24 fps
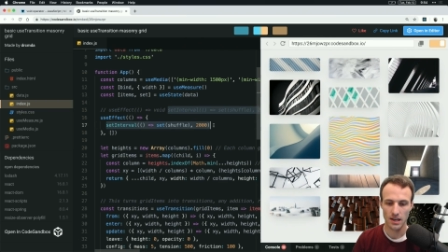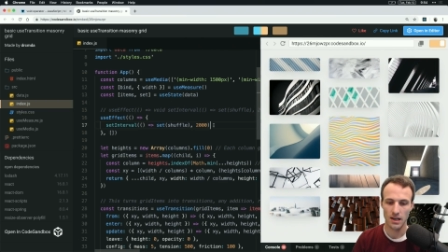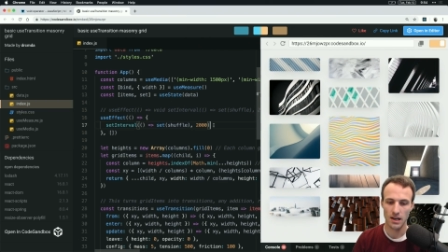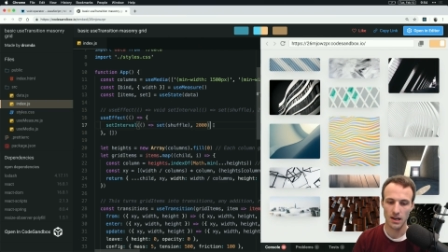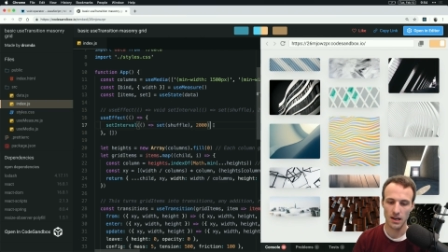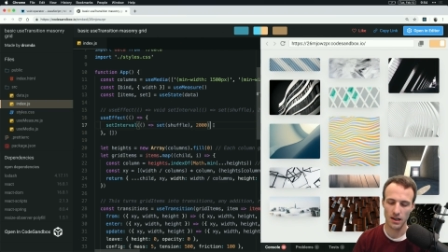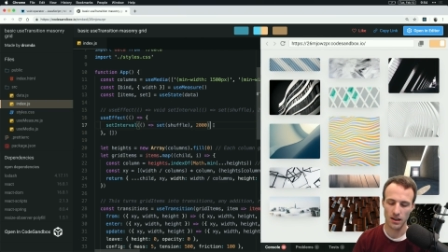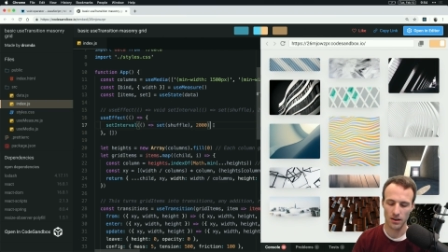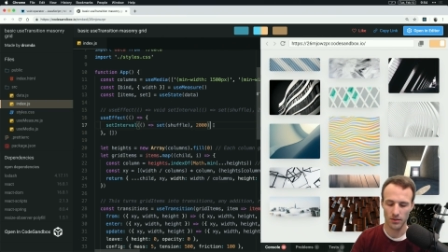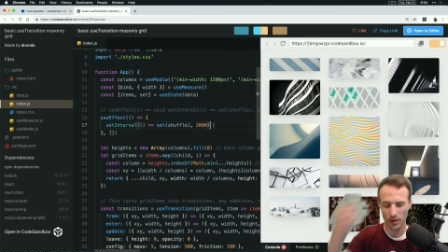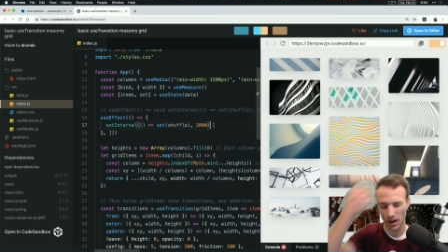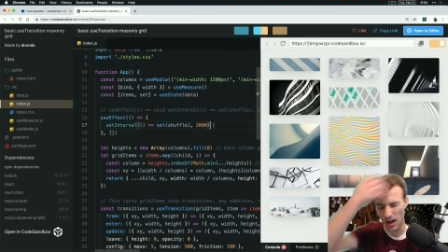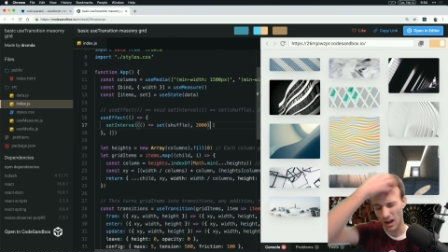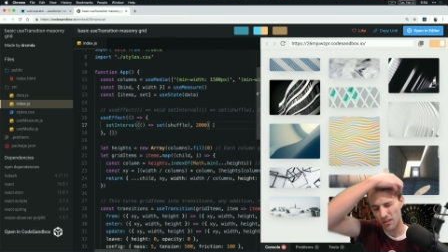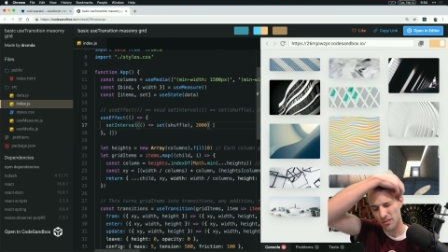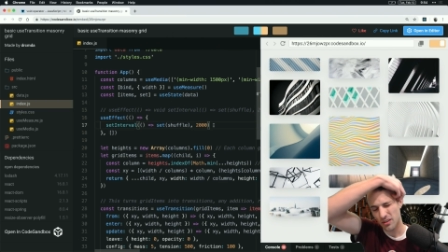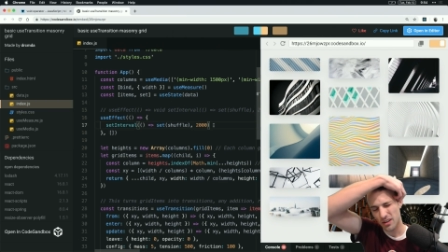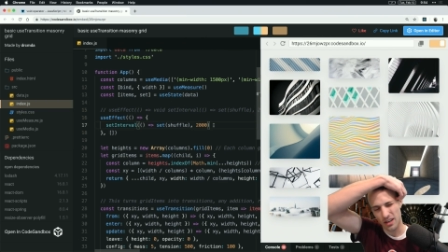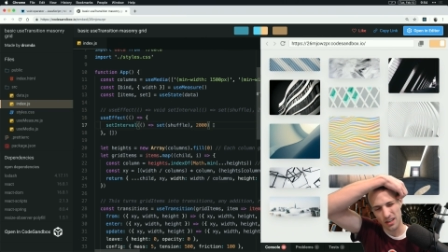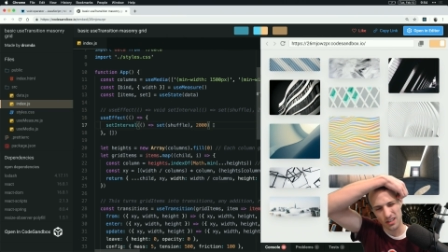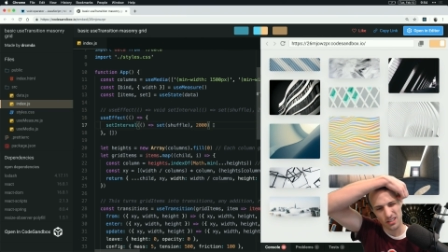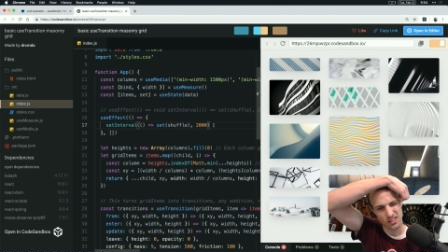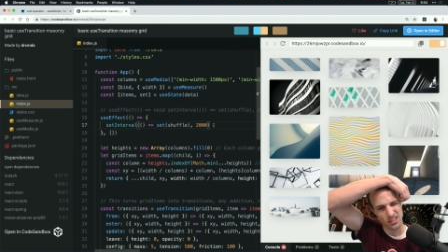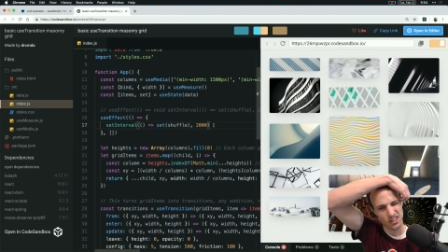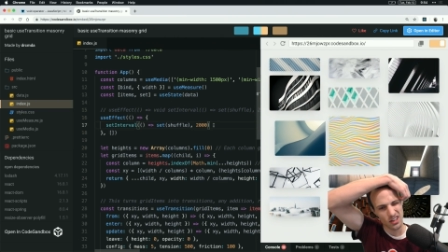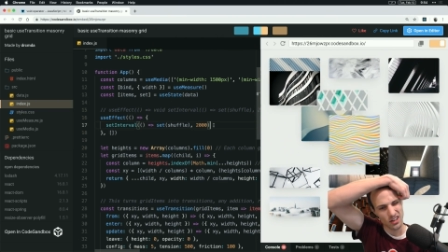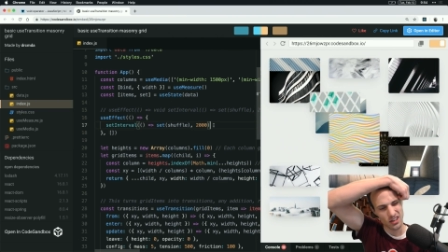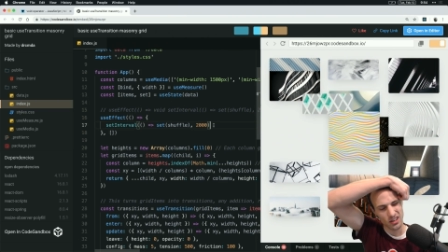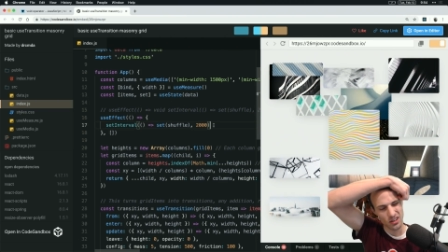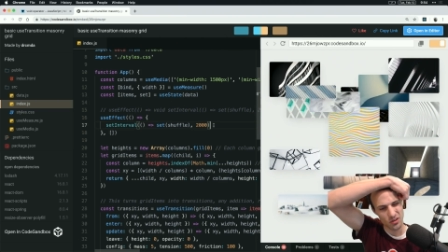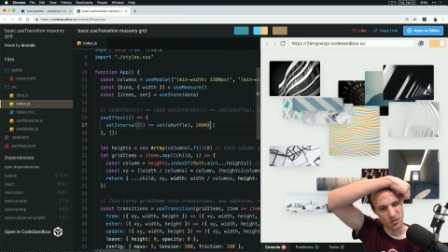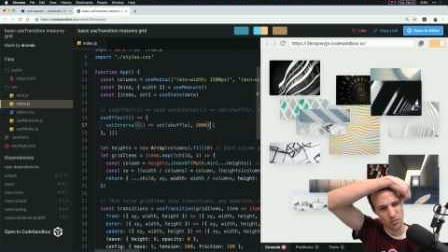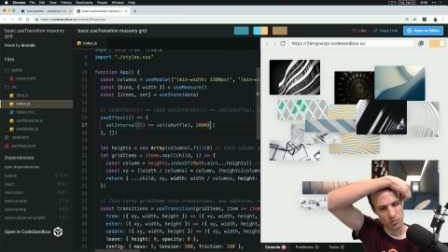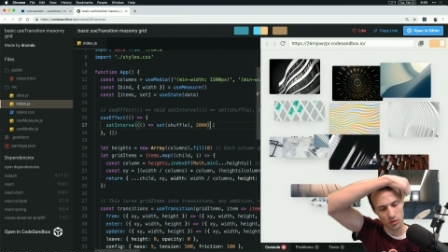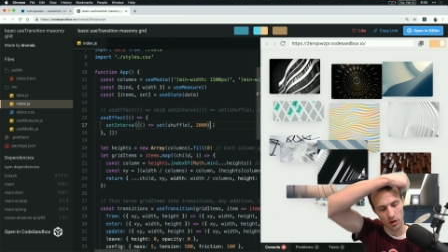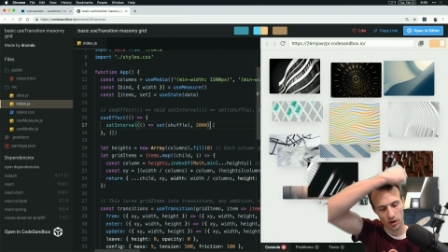Um, I would actually
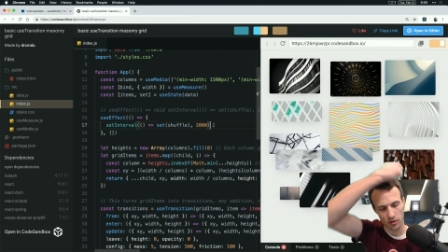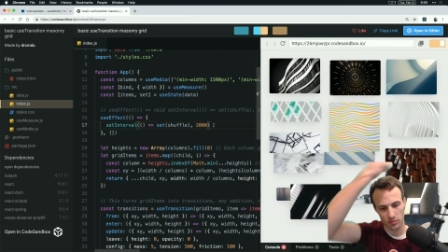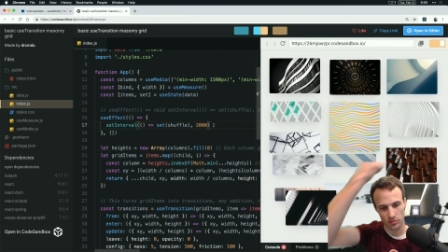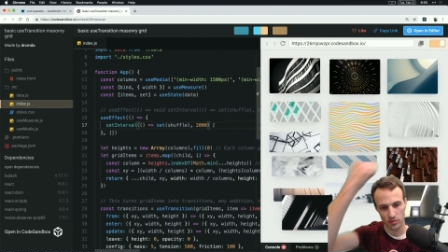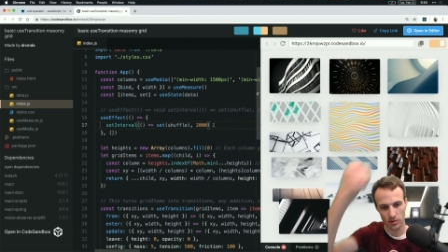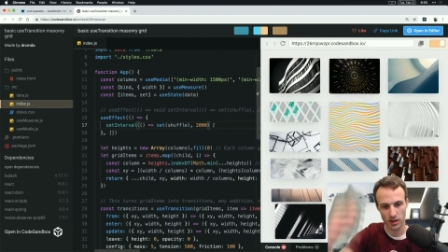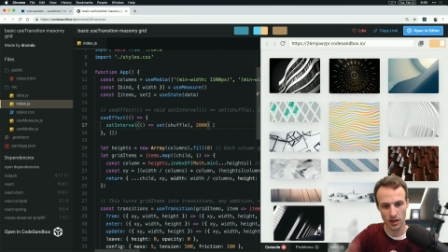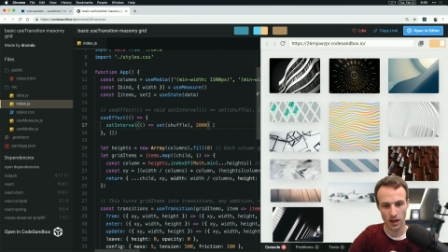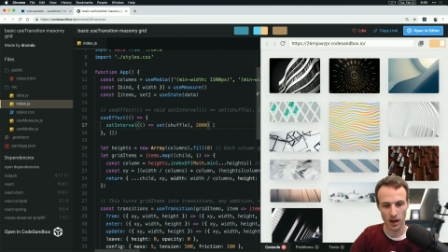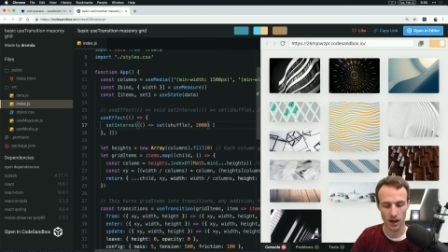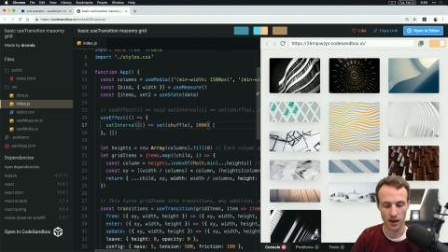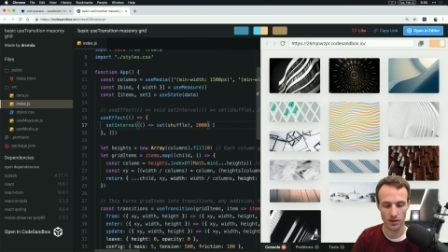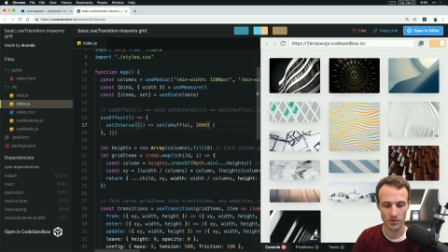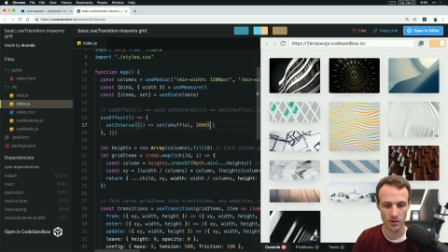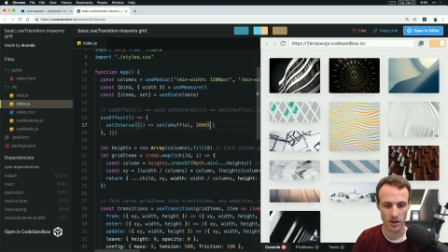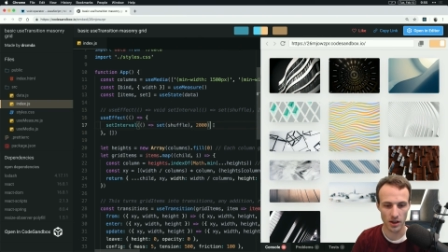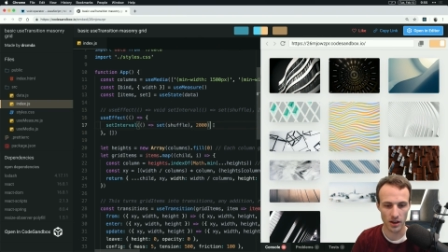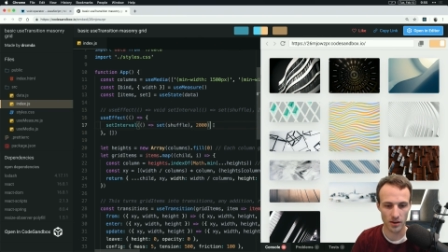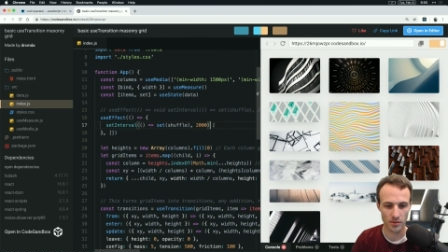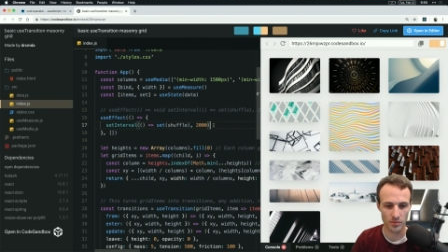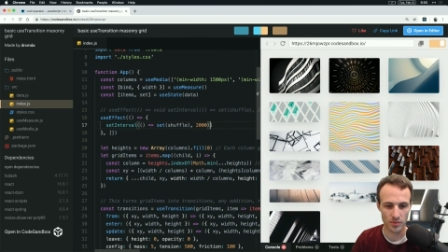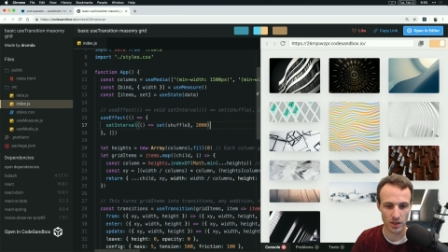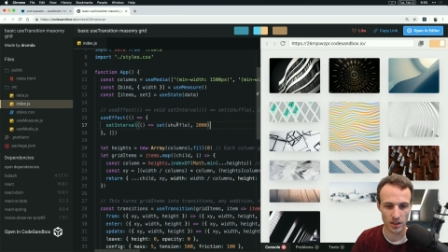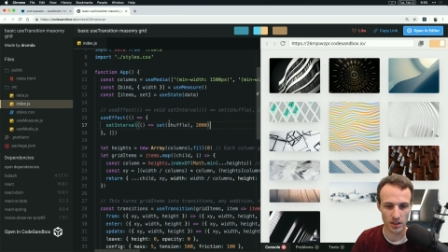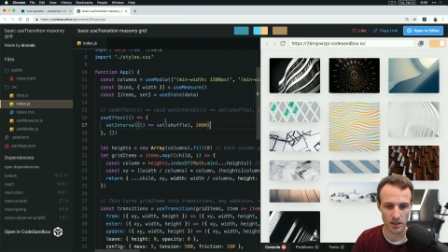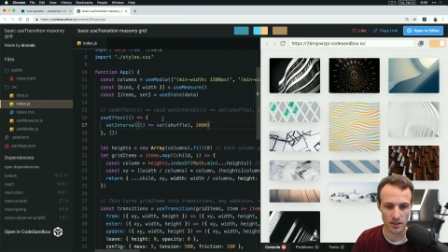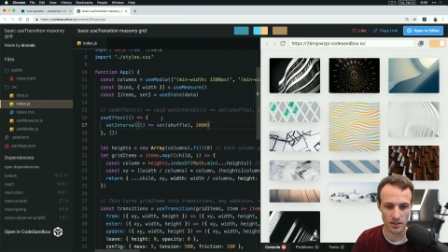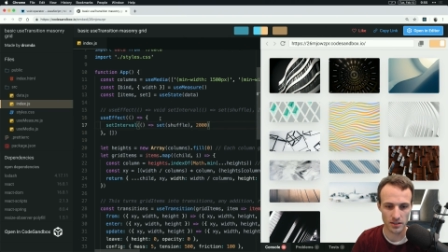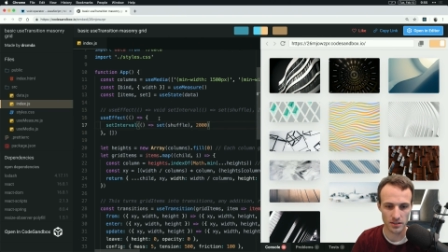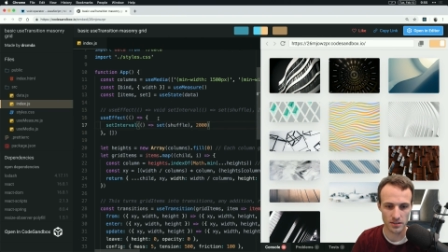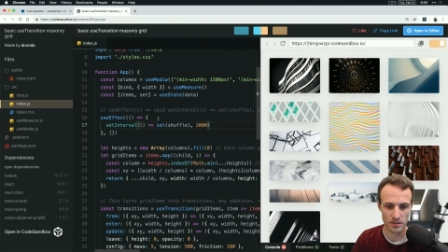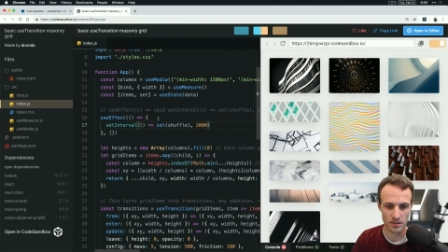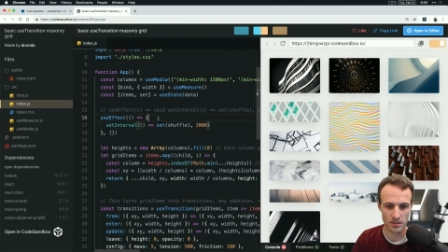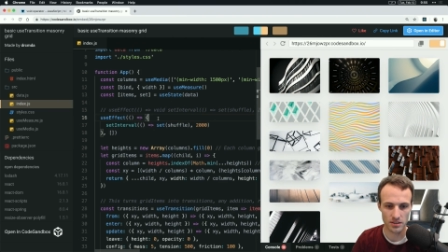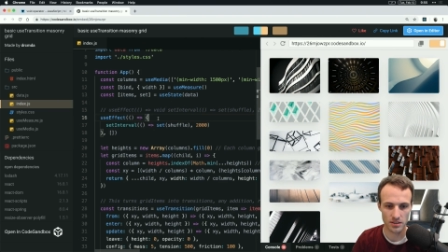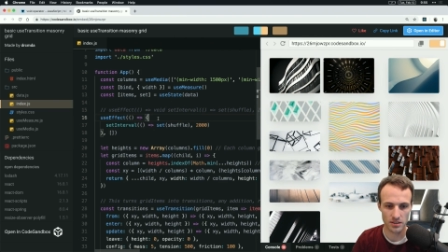argue probably not um,
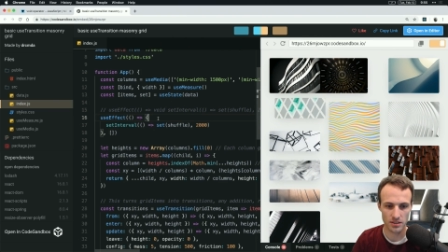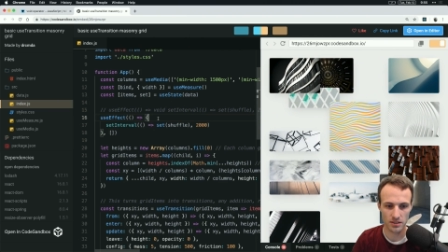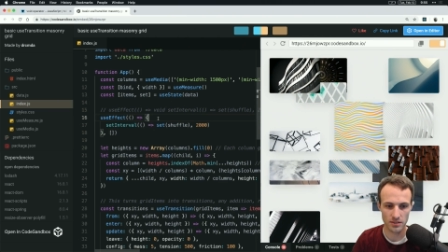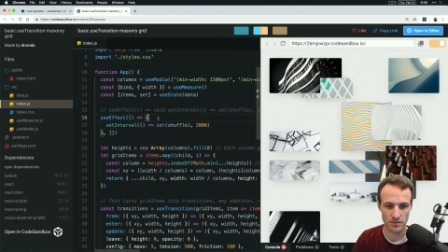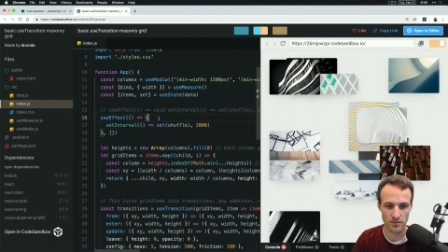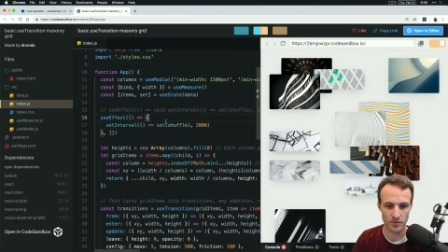because